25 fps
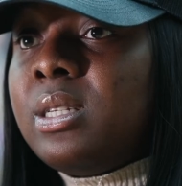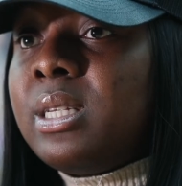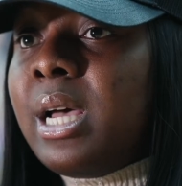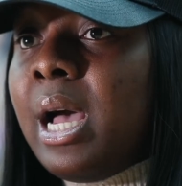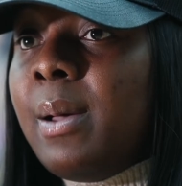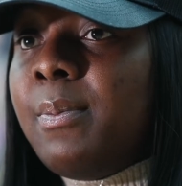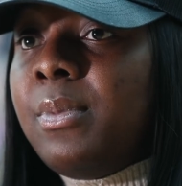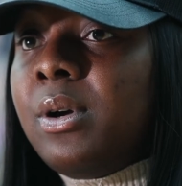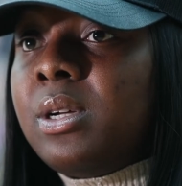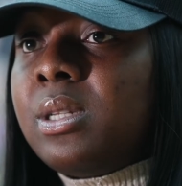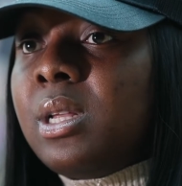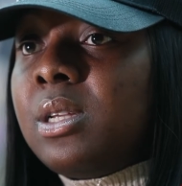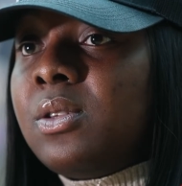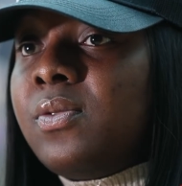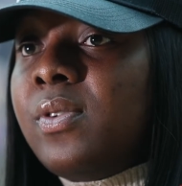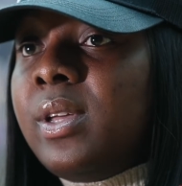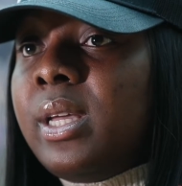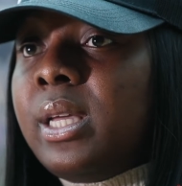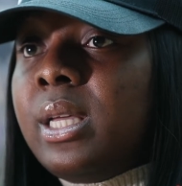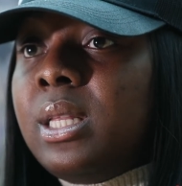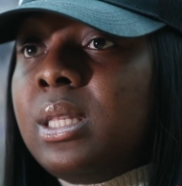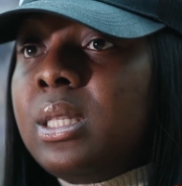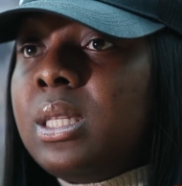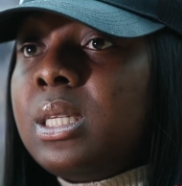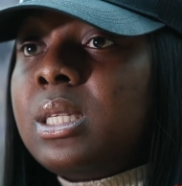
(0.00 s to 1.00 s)
time because I was
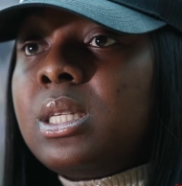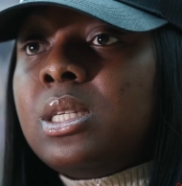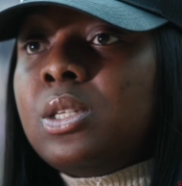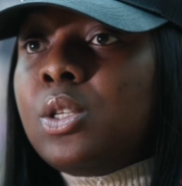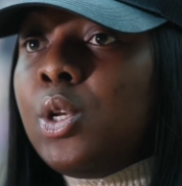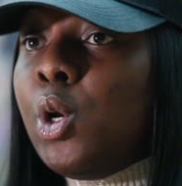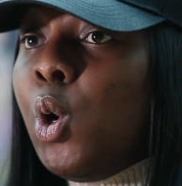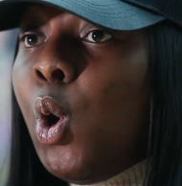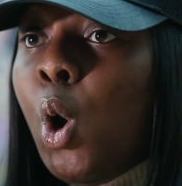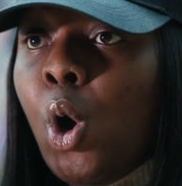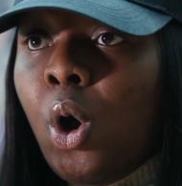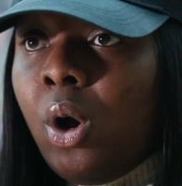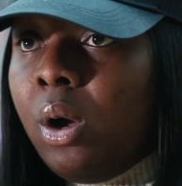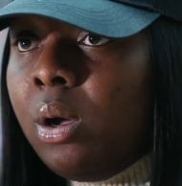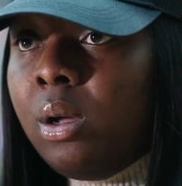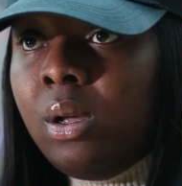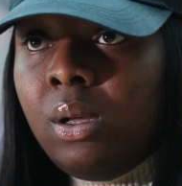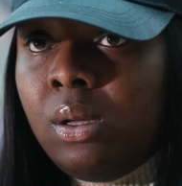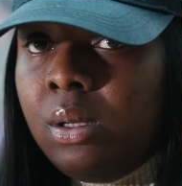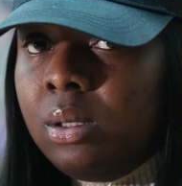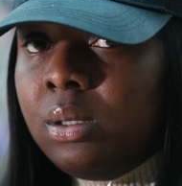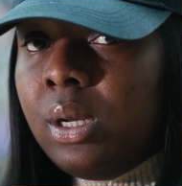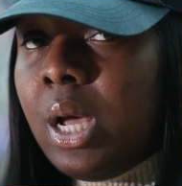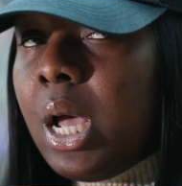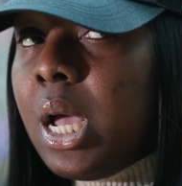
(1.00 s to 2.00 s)
thinking, this is long,
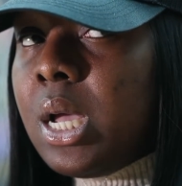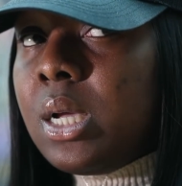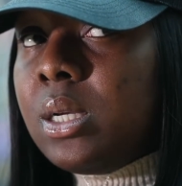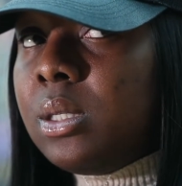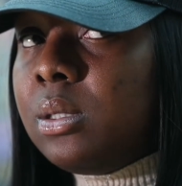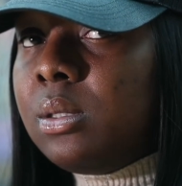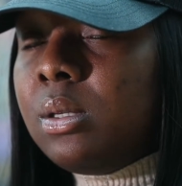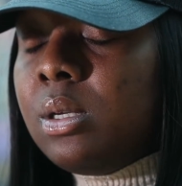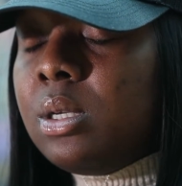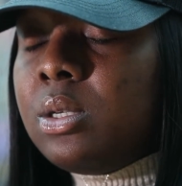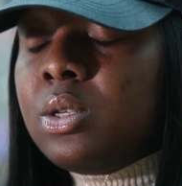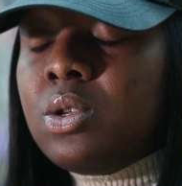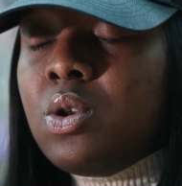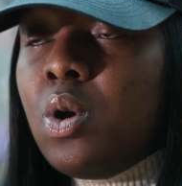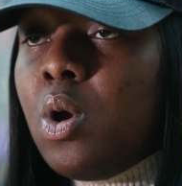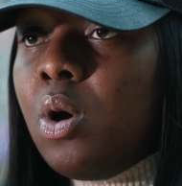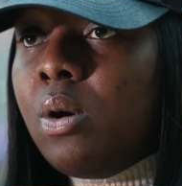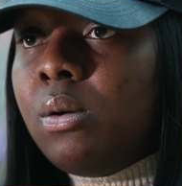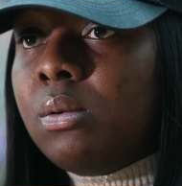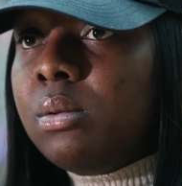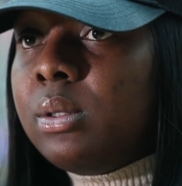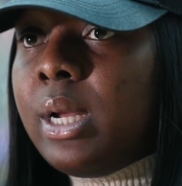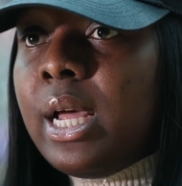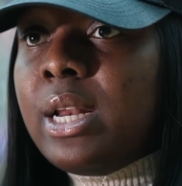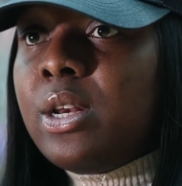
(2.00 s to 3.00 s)
like it's
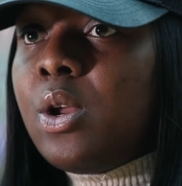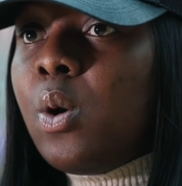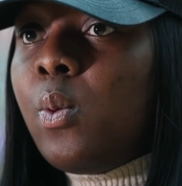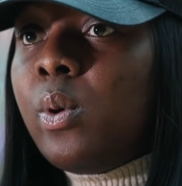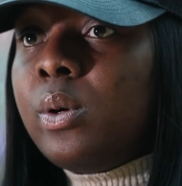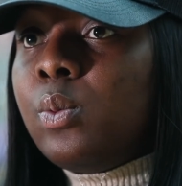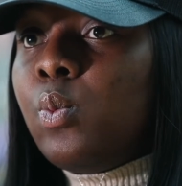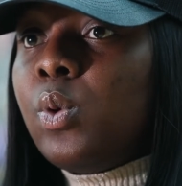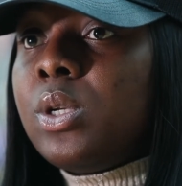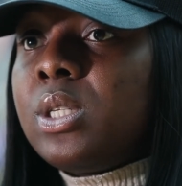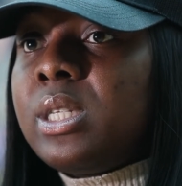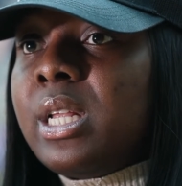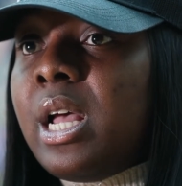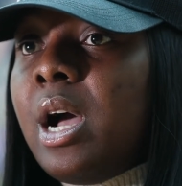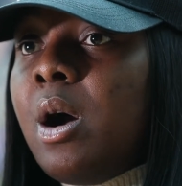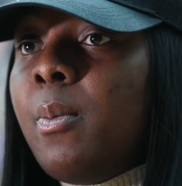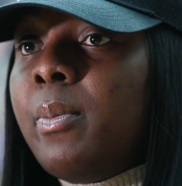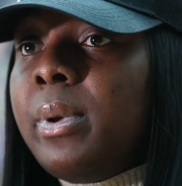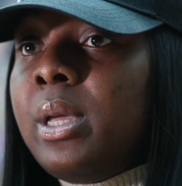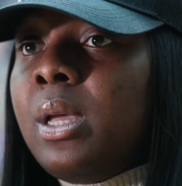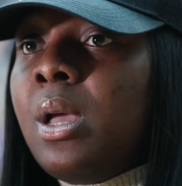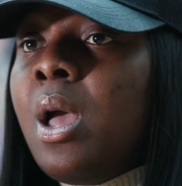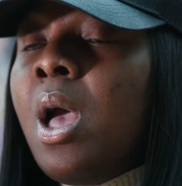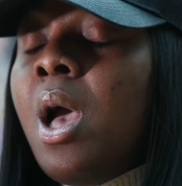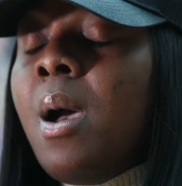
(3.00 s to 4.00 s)
long, like no one wants to help
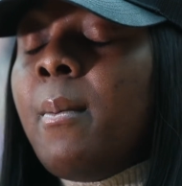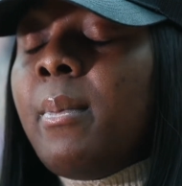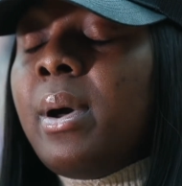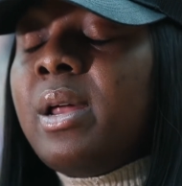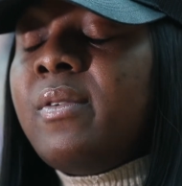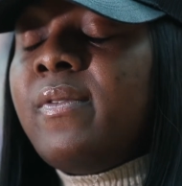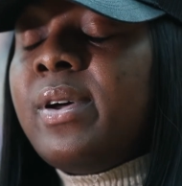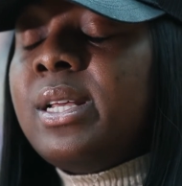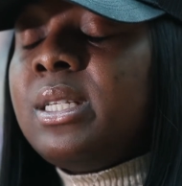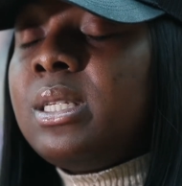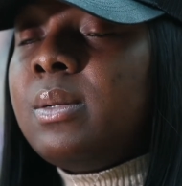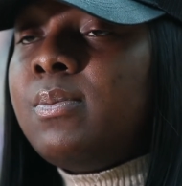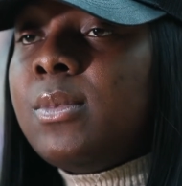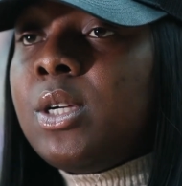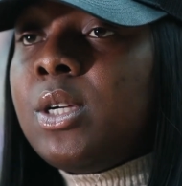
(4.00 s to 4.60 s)
me. But I advise them